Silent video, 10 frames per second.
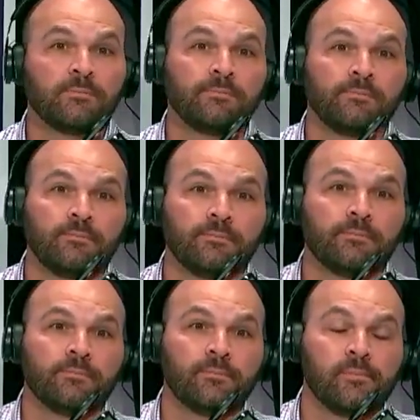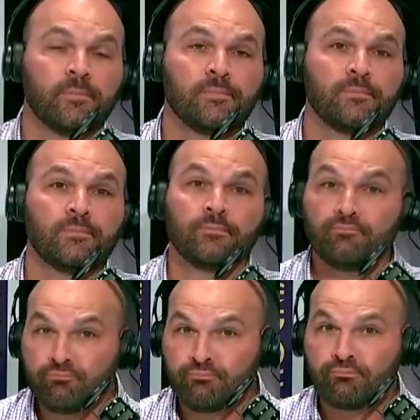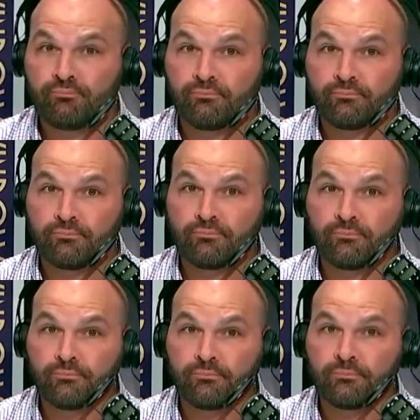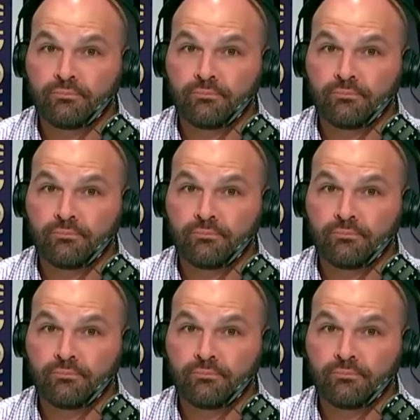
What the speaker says: [no speech]